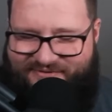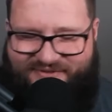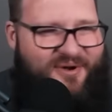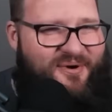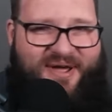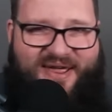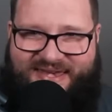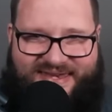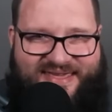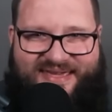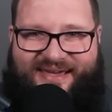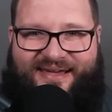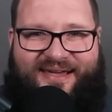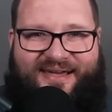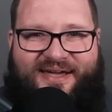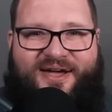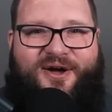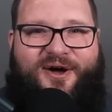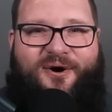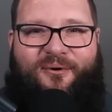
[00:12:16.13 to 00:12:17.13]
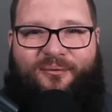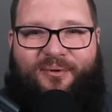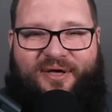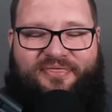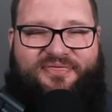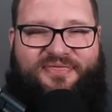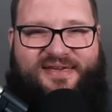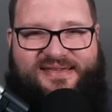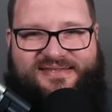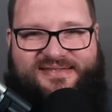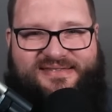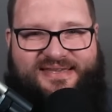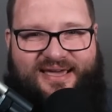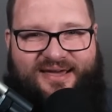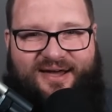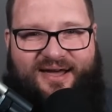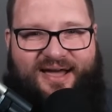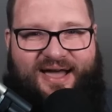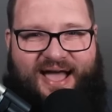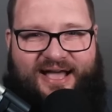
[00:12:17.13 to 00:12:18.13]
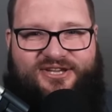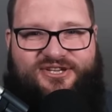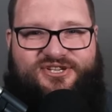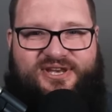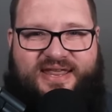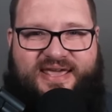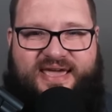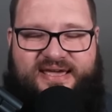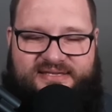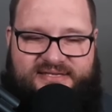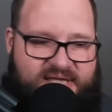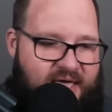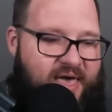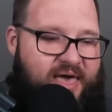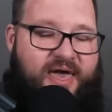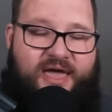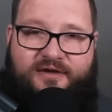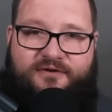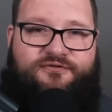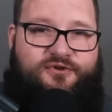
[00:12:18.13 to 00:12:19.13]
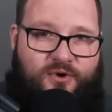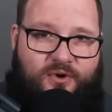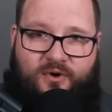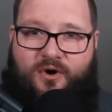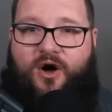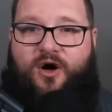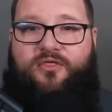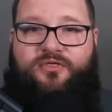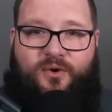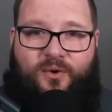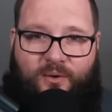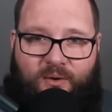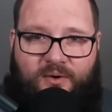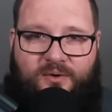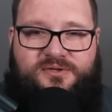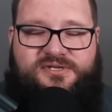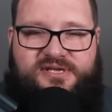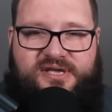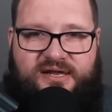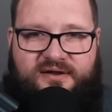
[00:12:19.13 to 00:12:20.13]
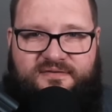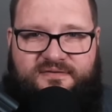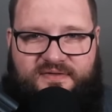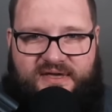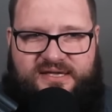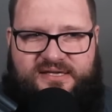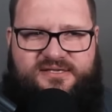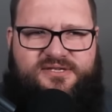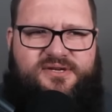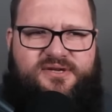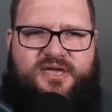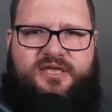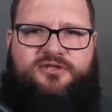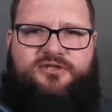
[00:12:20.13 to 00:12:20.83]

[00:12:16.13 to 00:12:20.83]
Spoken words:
have no idea what this actually is. If you're on the Horde side of things, you